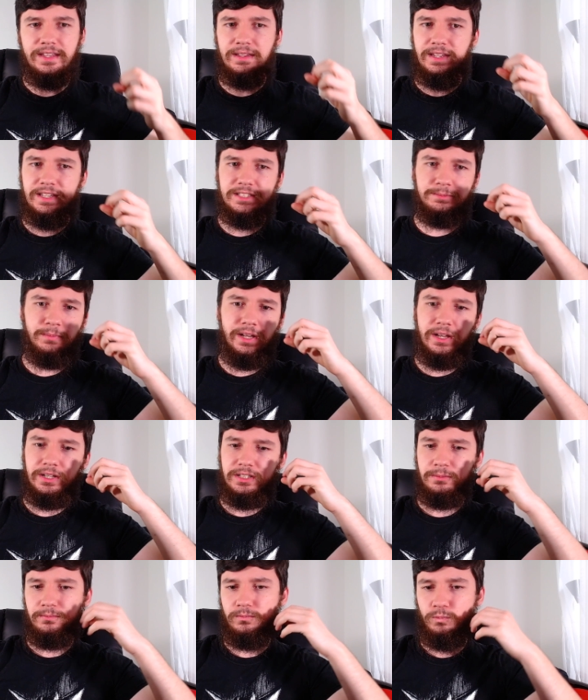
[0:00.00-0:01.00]
Is my
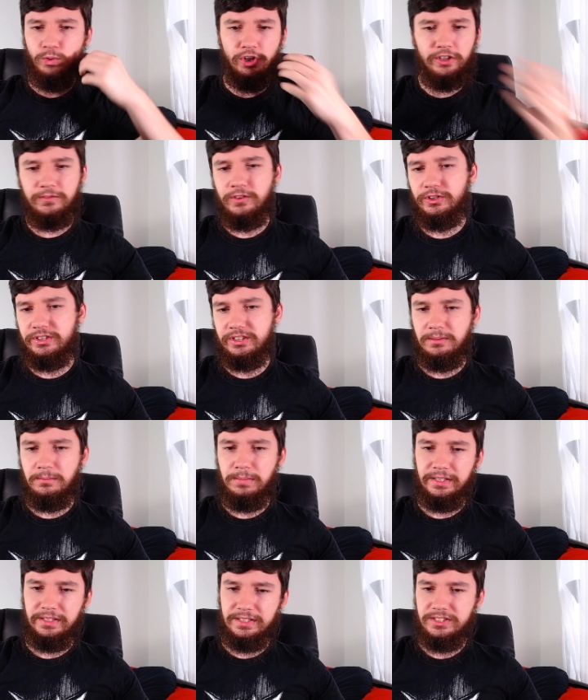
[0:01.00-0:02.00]
workflow going to
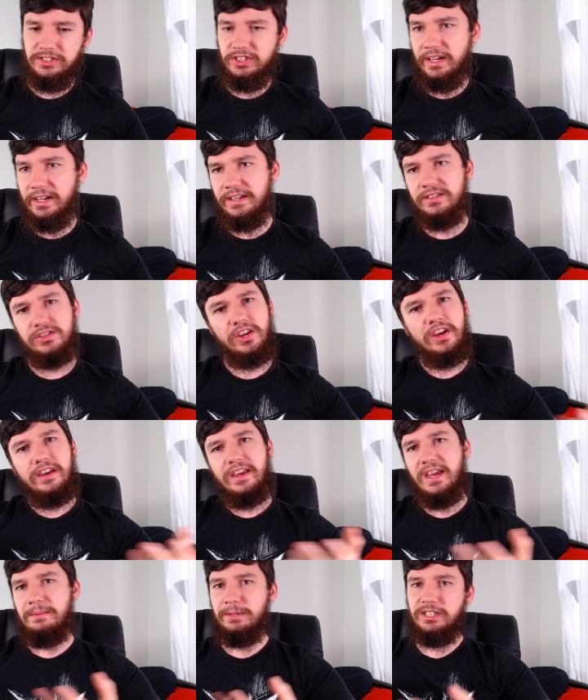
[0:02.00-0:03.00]
completely change?
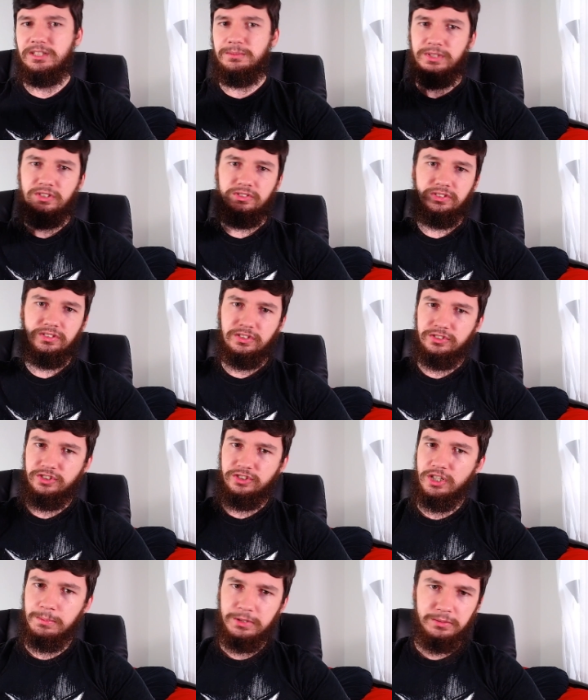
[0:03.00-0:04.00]
Am I going to be using the
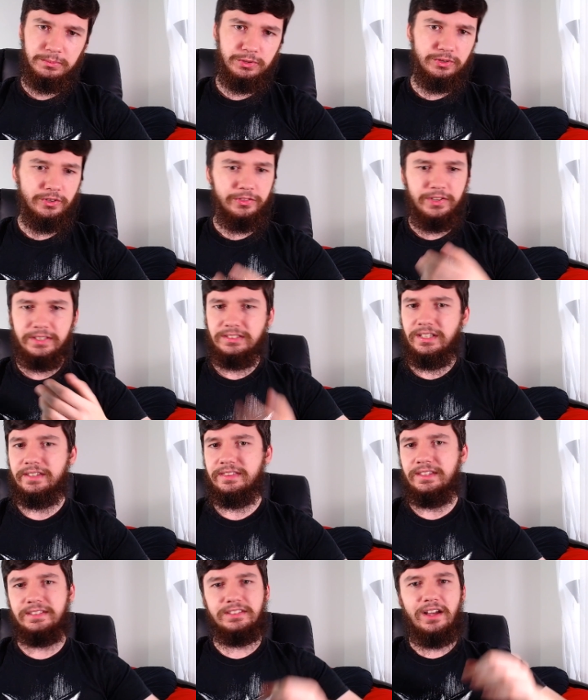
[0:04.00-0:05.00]
terminal more? Things
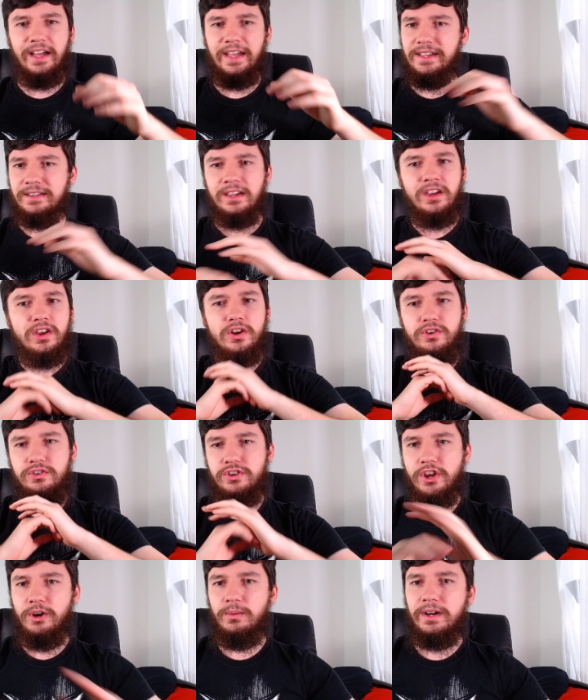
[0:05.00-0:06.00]
like this. I had
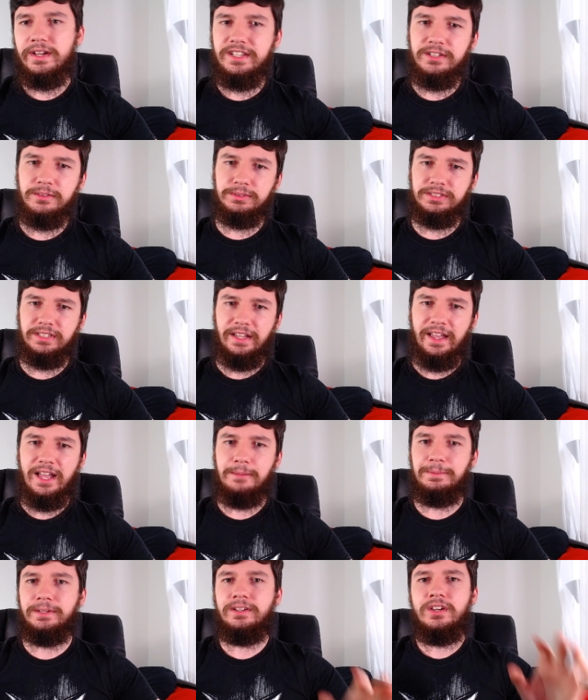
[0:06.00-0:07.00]
no idea what was going to
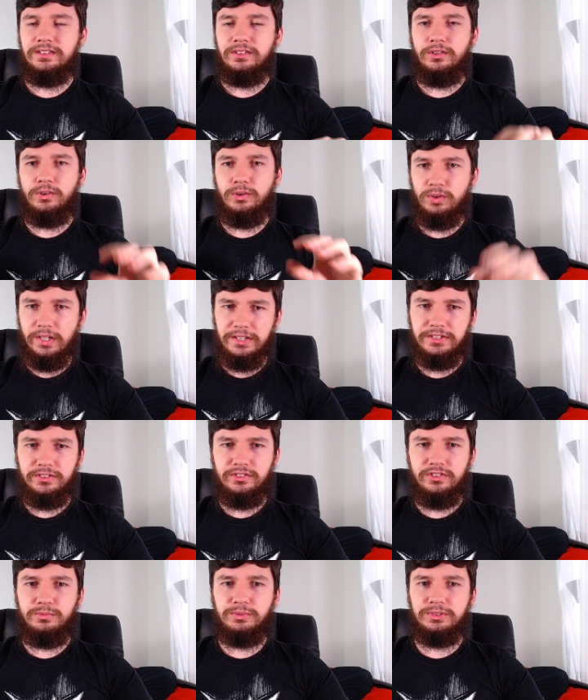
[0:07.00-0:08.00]
happen. All I
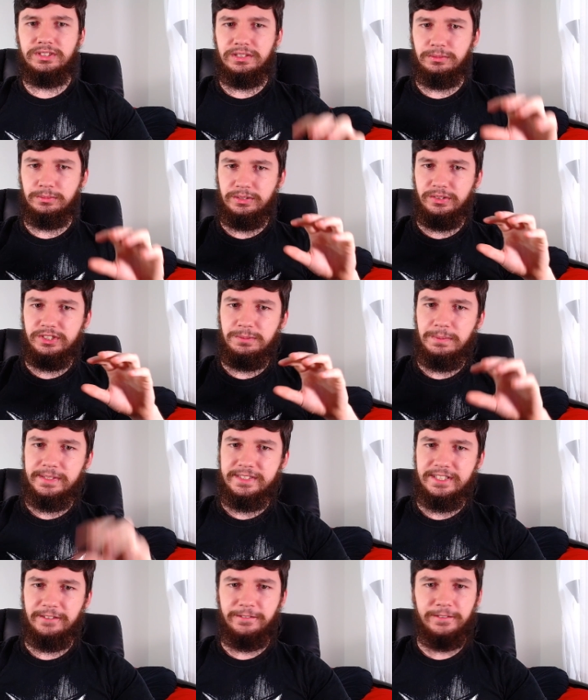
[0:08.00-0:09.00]
knew was that it was going to be
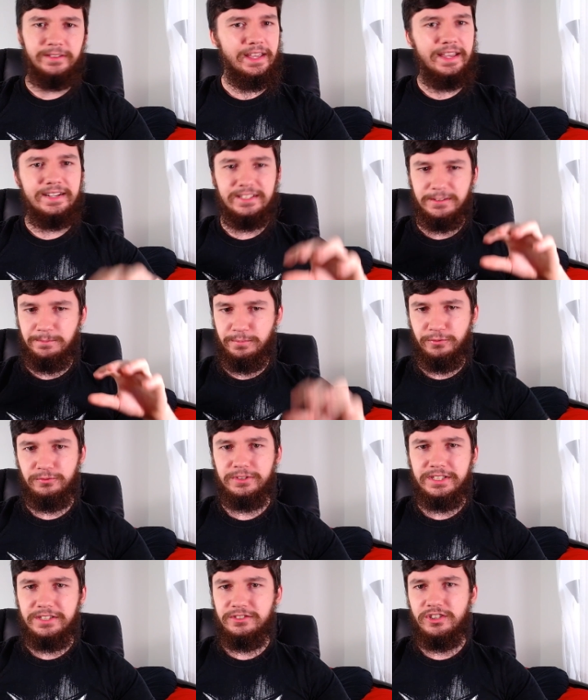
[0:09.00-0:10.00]
different, and it's
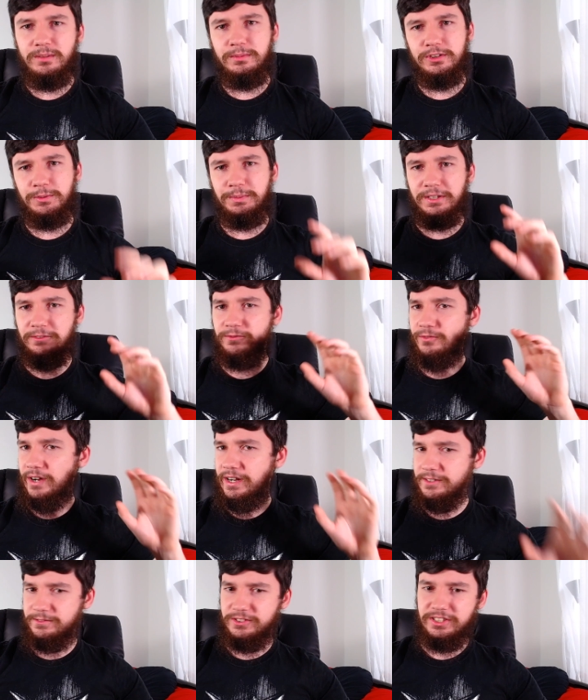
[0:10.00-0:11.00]
pretty normal to be
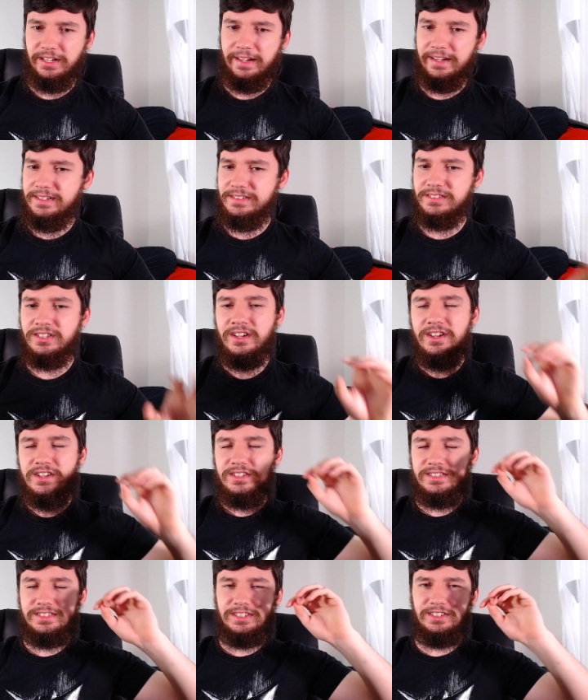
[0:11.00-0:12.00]
afraid of change.
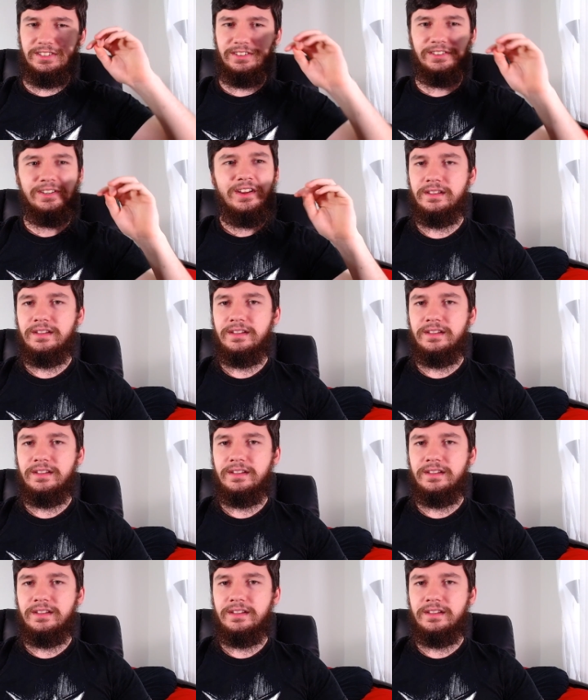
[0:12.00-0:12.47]
So